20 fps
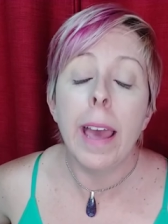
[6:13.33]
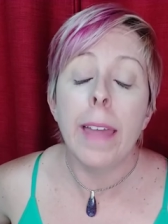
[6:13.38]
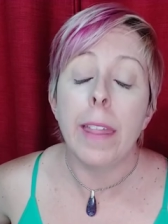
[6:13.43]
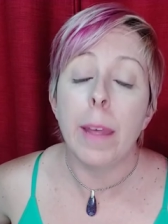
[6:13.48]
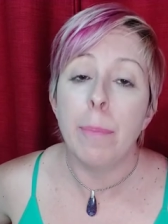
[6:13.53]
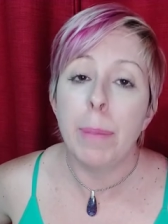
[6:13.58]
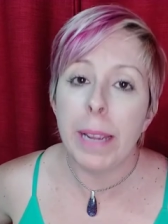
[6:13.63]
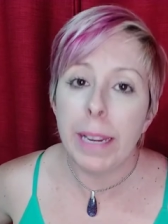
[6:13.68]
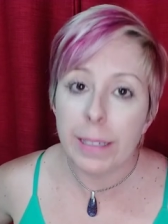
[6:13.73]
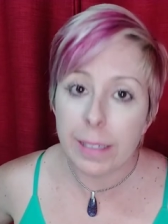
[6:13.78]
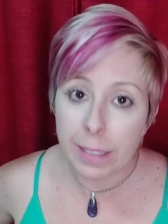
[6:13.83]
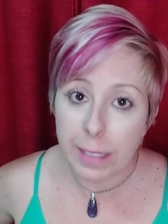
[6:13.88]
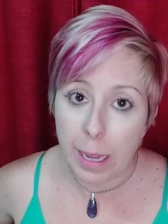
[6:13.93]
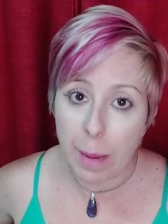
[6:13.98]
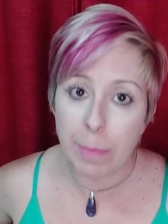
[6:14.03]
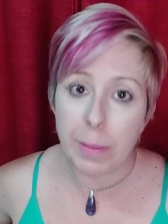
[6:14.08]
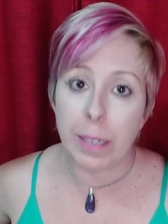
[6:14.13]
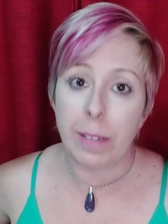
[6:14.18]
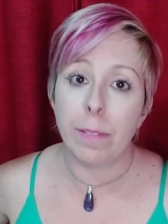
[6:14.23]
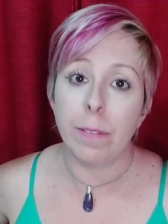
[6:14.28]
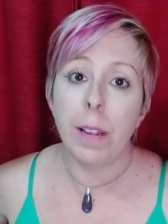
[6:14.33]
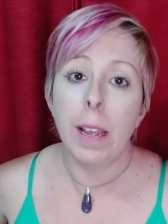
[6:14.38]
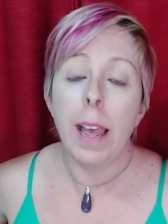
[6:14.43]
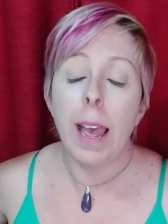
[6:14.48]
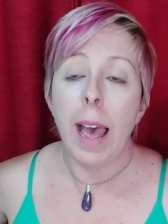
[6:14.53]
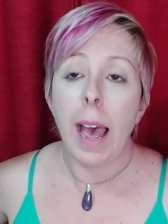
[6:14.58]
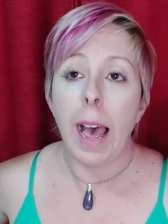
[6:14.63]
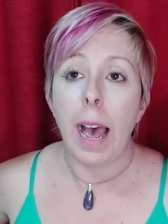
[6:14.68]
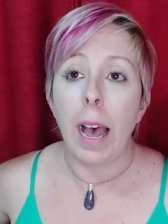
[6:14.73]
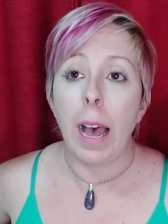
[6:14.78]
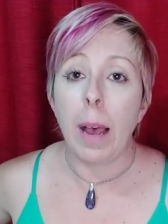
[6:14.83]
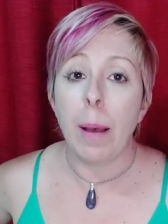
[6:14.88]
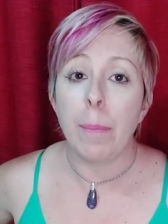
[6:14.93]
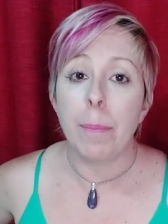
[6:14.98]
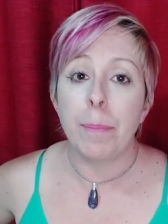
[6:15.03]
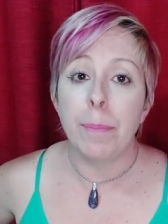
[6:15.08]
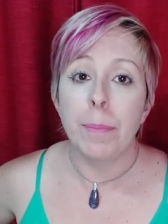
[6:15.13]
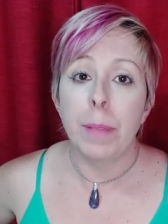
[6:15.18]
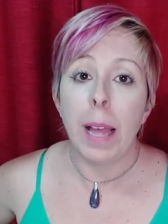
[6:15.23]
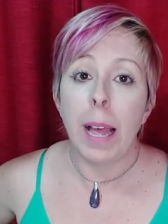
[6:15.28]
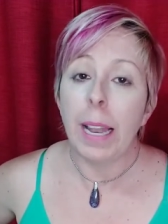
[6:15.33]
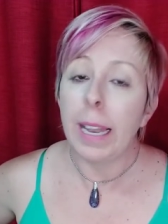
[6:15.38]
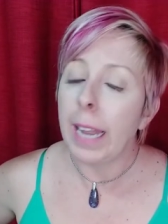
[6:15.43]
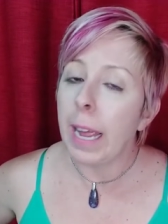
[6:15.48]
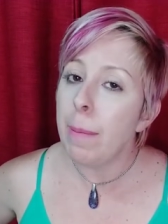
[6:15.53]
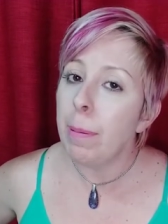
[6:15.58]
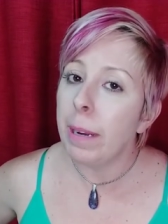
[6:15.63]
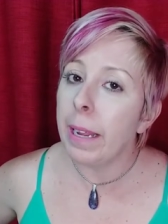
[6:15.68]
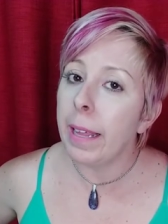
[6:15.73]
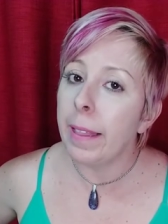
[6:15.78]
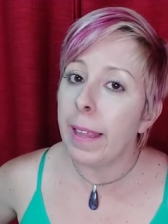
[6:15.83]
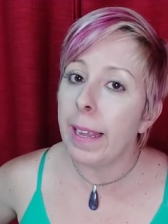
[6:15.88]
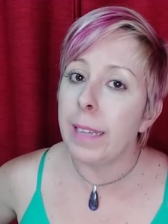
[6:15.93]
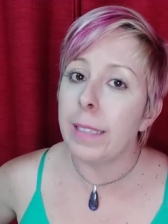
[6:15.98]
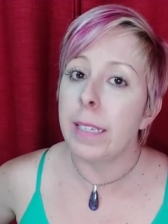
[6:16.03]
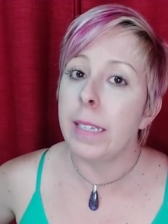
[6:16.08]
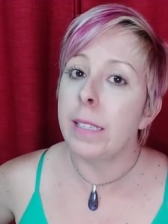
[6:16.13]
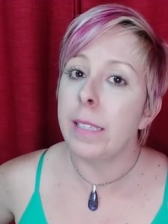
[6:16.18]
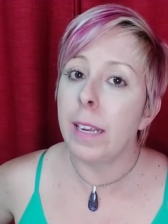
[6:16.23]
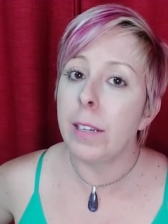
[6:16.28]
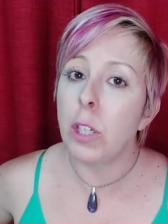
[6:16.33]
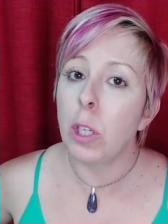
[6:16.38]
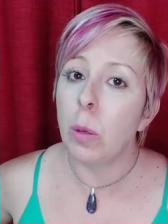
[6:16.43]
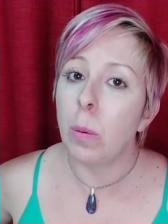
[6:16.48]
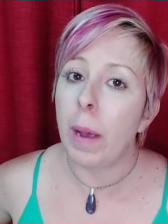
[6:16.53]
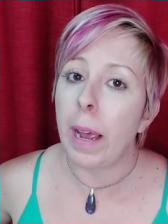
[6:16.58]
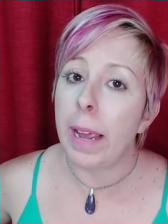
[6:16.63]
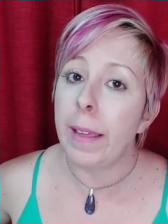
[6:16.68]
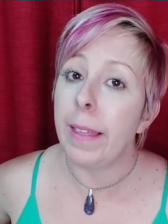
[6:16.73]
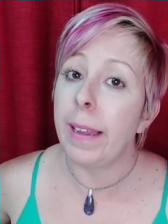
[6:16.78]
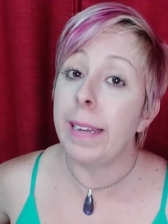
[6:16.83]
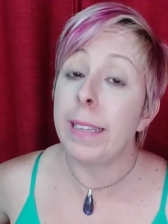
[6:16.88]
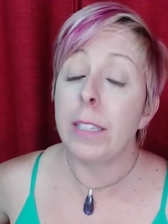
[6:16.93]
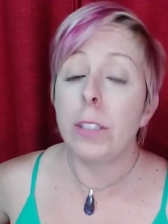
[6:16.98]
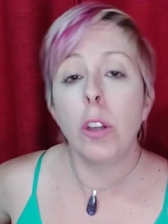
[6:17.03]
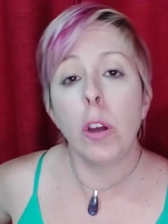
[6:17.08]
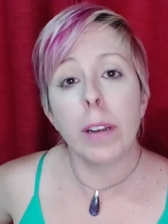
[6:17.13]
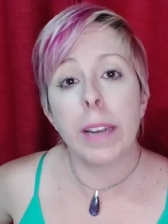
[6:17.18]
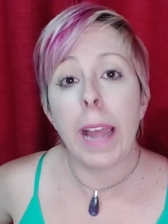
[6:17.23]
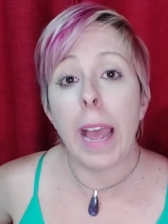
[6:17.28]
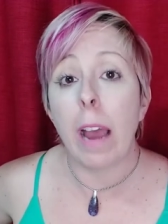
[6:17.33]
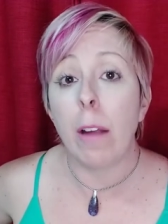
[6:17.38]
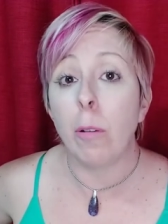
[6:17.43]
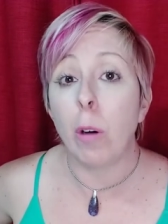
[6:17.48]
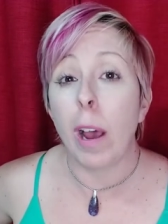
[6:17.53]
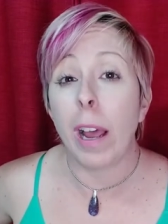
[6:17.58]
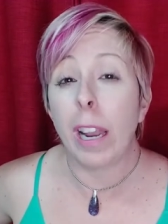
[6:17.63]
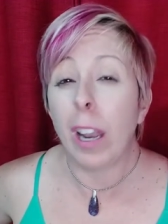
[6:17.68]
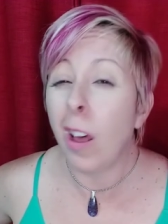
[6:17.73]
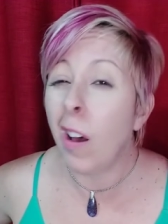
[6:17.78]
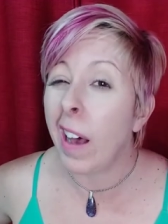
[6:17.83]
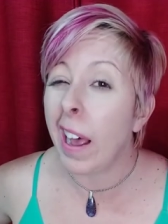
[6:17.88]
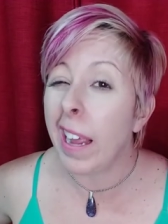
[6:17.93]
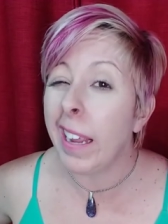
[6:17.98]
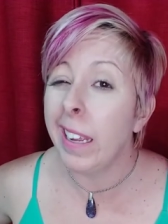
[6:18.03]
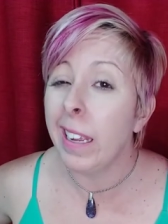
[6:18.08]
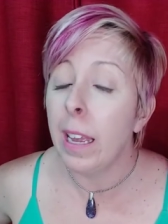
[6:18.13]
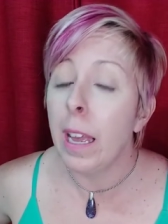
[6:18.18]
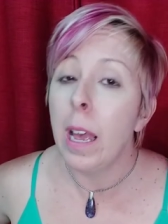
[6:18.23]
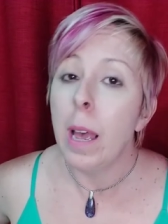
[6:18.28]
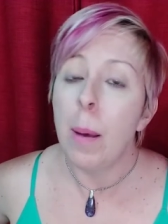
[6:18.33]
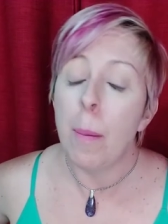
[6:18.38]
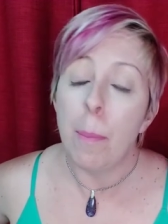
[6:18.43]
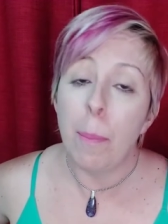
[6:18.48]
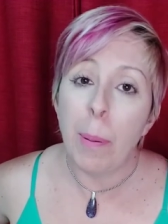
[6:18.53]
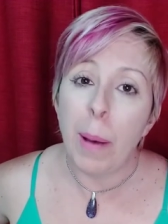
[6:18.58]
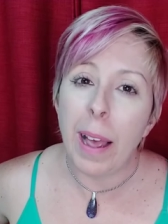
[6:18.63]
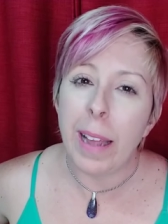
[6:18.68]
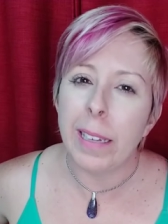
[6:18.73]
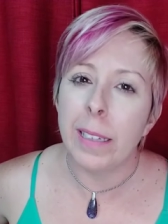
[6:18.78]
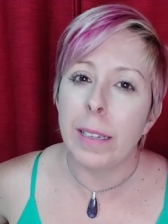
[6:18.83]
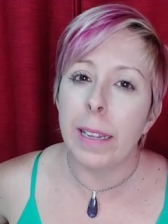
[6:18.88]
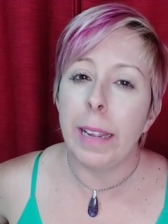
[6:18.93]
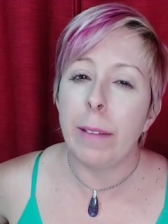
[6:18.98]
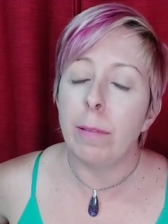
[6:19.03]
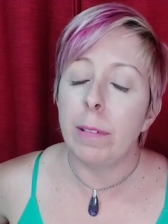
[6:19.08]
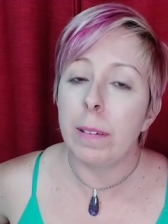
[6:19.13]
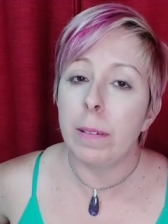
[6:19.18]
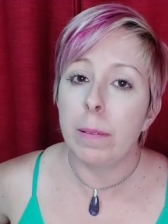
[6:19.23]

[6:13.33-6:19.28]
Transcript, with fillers: They're being deceptive, um, labeling things in such a way that it's not an outright lie, but it,